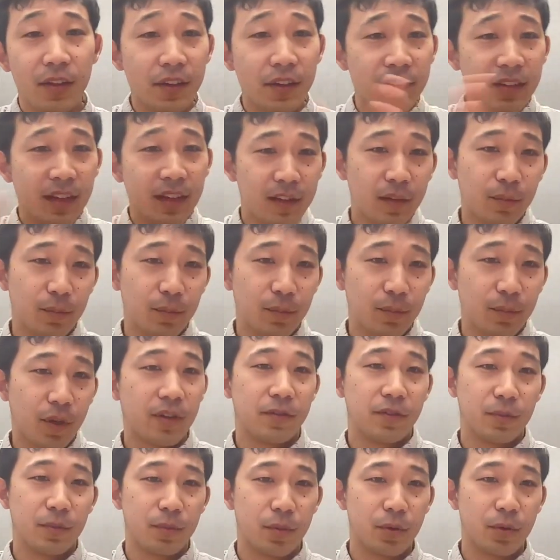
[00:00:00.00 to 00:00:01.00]
The second
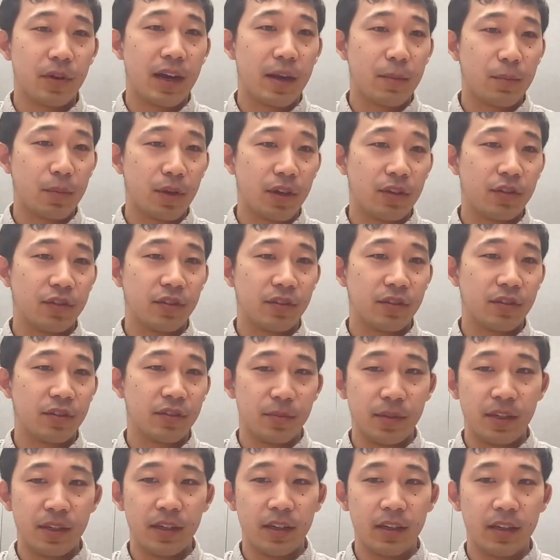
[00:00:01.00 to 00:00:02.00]
part of support operations
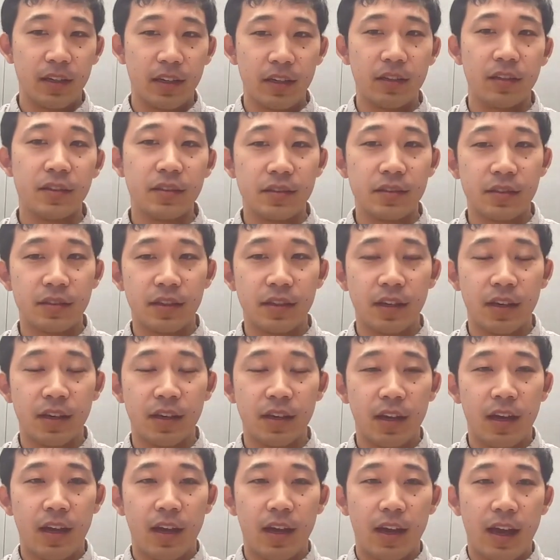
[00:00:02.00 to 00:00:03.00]
to me is
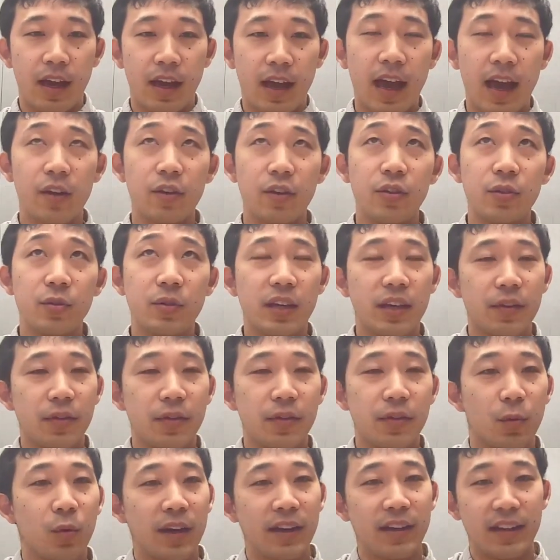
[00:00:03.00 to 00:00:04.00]
how do you
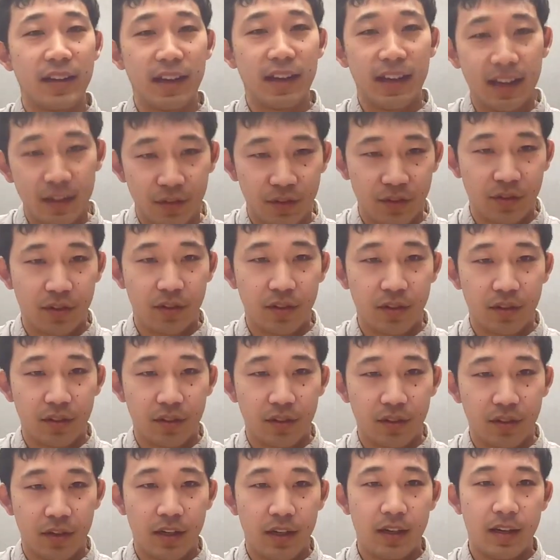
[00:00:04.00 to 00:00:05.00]
get the right answer
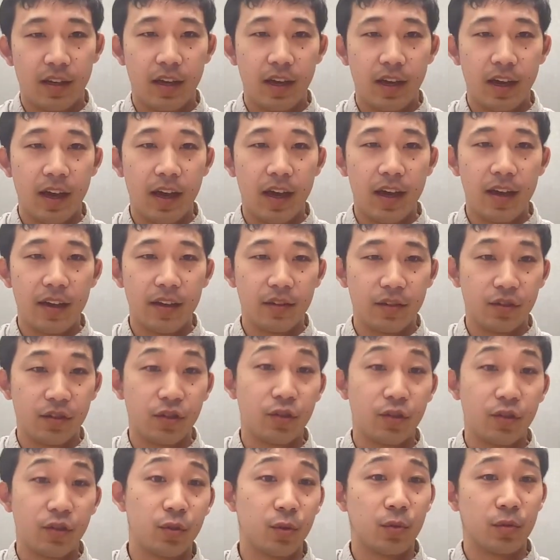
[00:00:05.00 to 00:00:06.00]

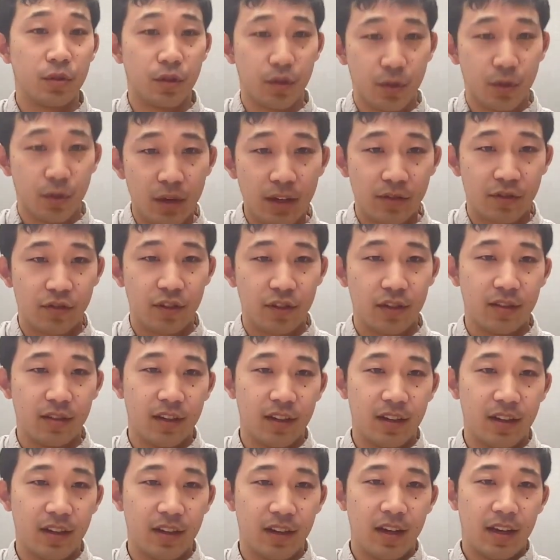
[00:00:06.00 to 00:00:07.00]
to your question?
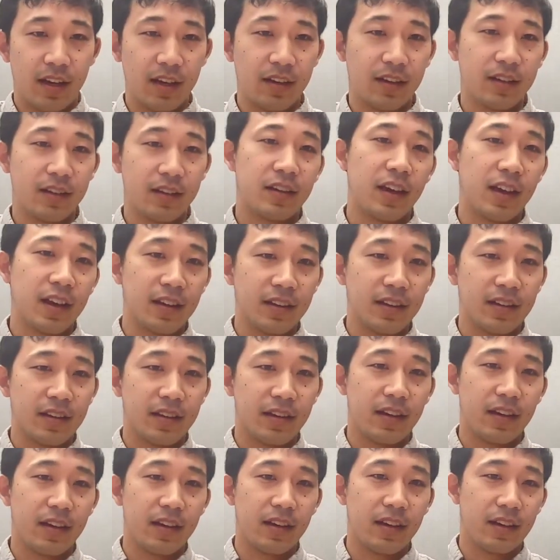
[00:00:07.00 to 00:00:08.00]
And
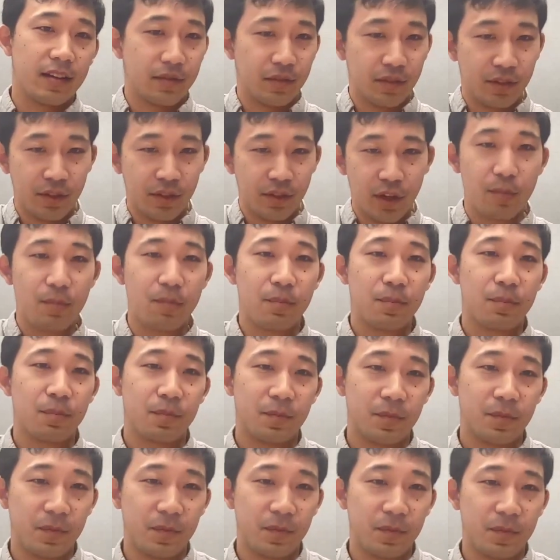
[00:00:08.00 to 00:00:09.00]
again,
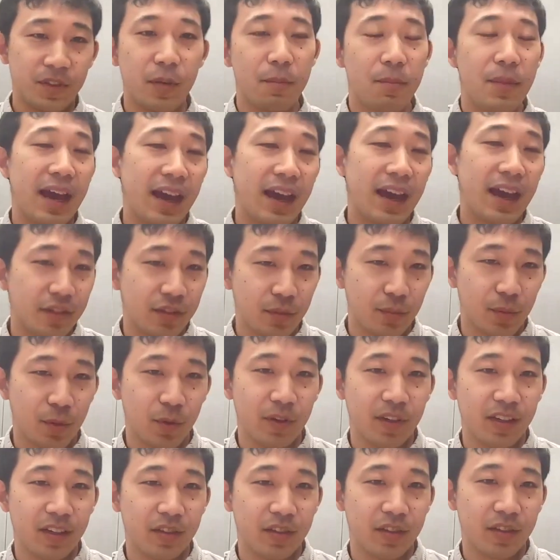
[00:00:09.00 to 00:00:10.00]
some bad
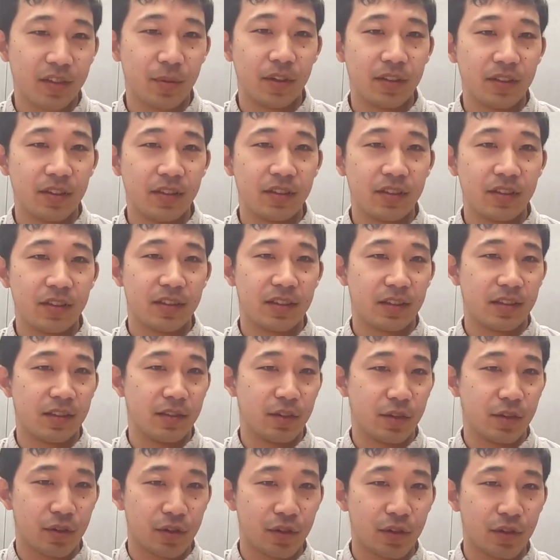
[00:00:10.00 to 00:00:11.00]
support experiences
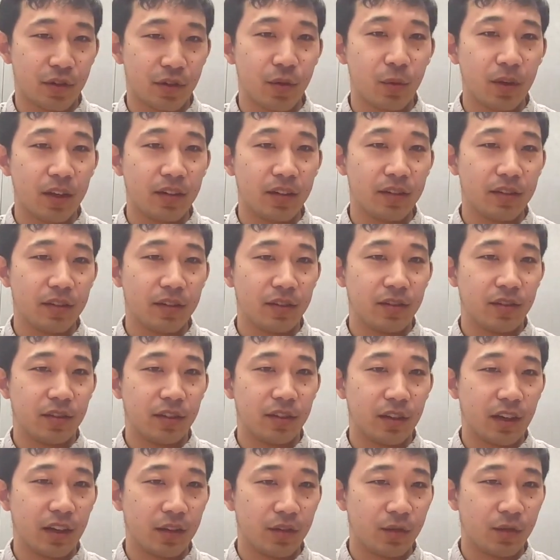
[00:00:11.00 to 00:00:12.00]
can occur when
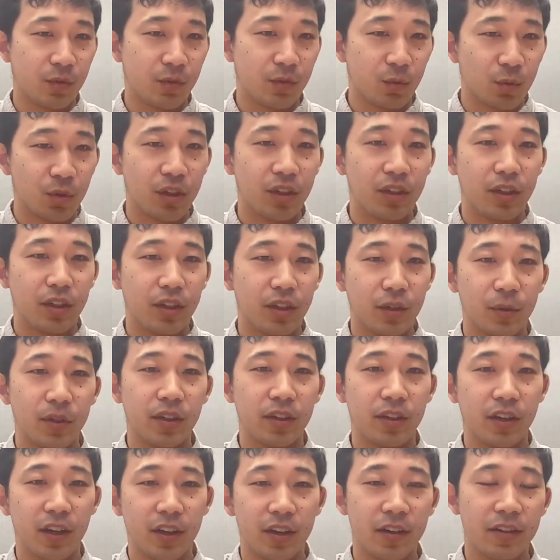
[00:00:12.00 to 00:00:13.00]
it's really,
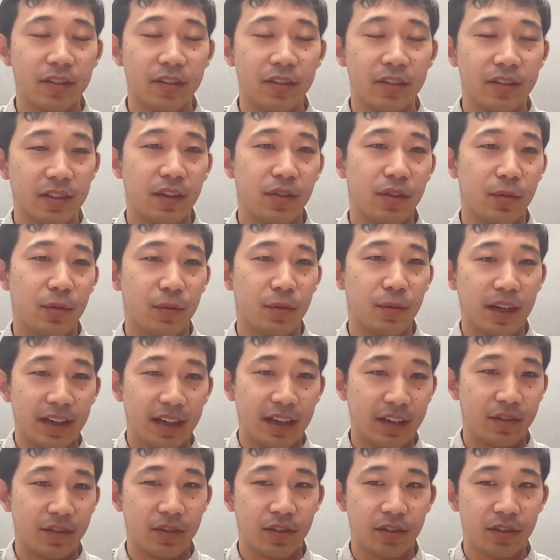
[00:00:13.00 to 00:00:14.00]
really hard to get the right
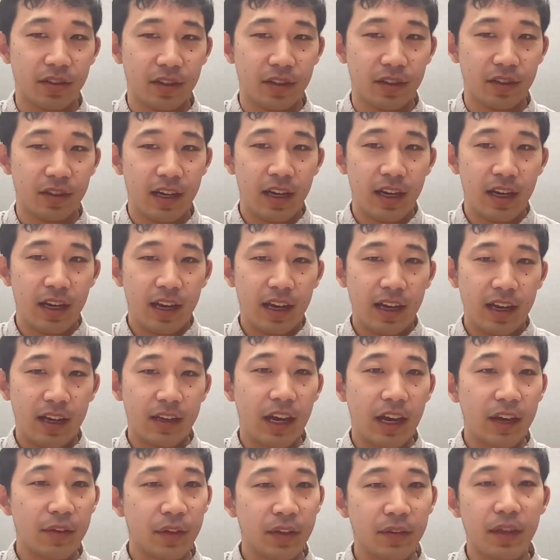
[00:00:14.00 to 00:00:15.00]
answer.
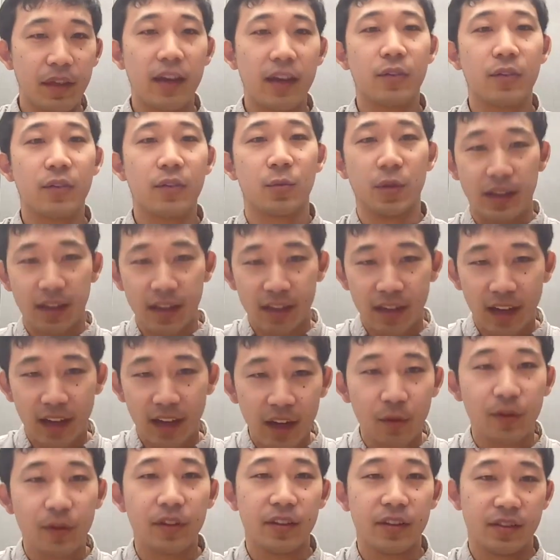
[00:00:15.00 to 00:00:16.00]
And I think that's where
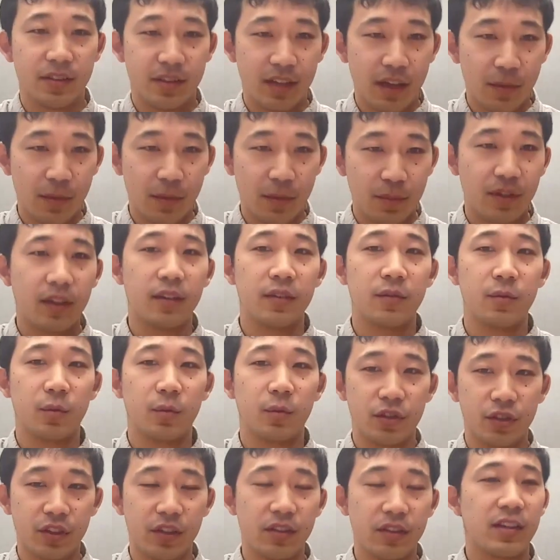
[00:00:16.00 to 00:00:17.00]
AI really steps in,
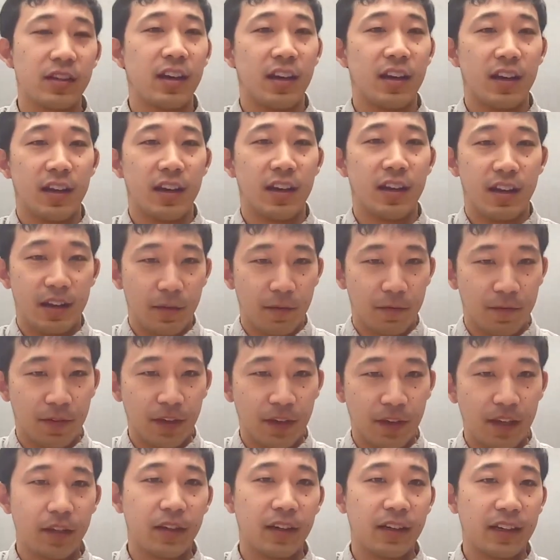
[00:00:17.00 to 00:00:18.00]
which is
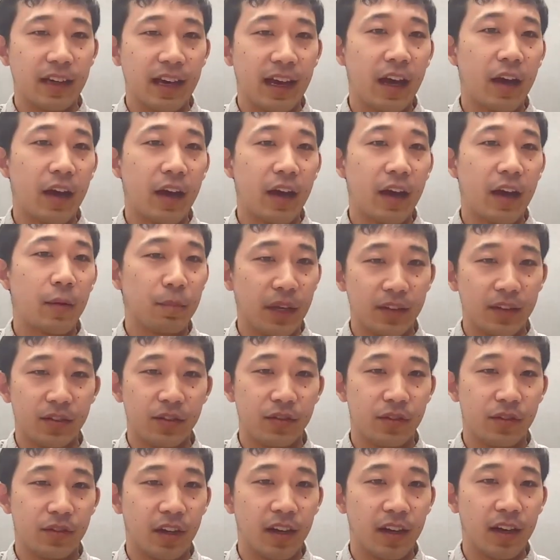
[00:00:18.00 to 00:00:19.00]
figuring out,
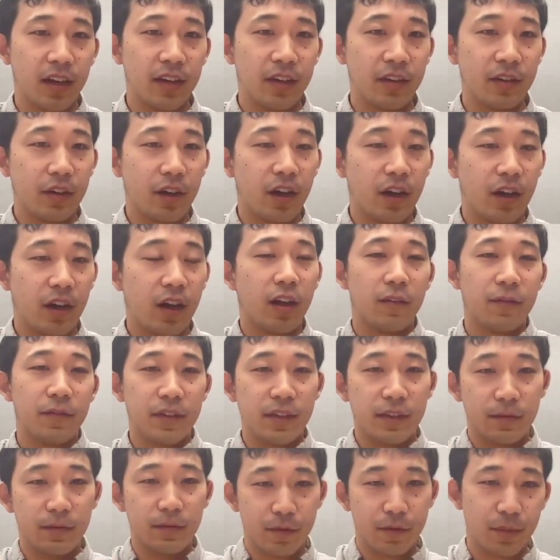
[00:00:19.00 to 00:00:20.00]
based on all of
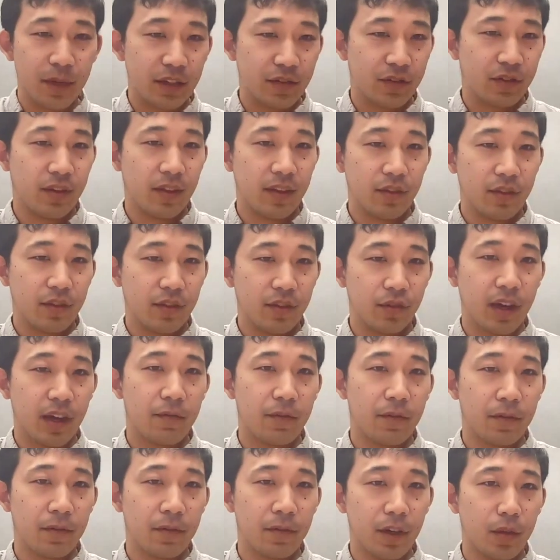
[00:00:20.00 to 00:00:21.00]
the information that you
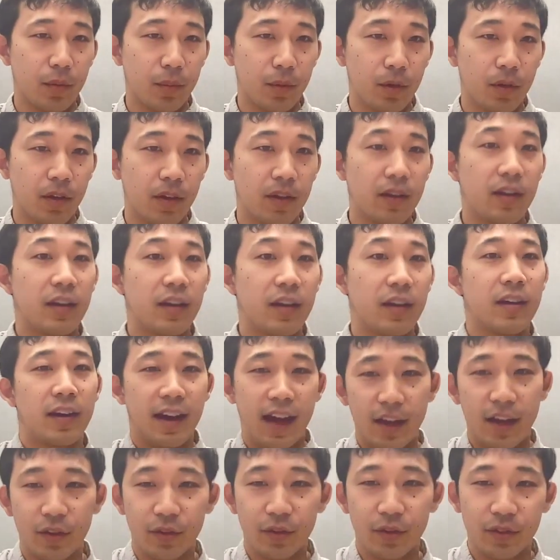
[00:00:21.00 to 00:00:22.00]
have available,
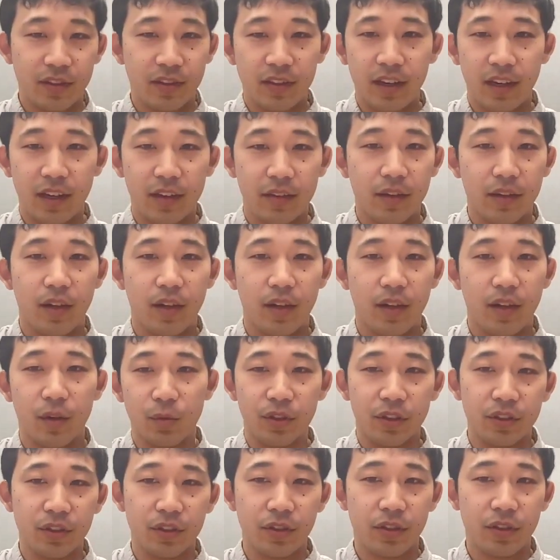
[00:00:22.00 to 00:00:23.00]
how you can get a
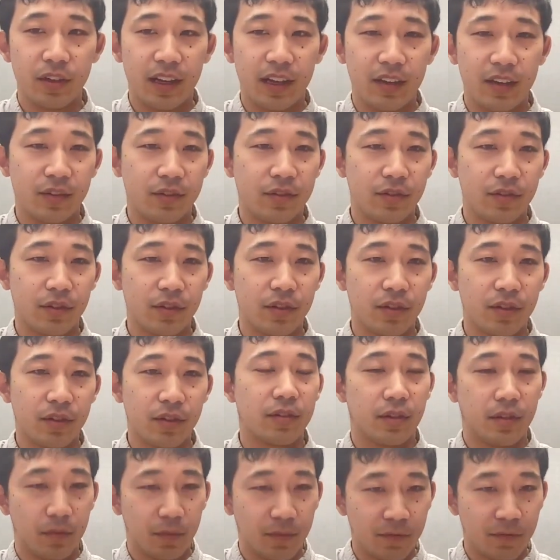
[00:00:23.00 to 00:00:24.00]
really good
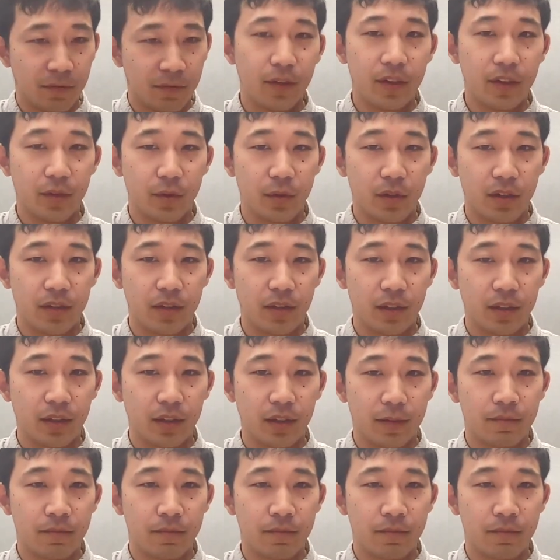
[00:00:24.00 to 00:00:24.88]
answer very quickly.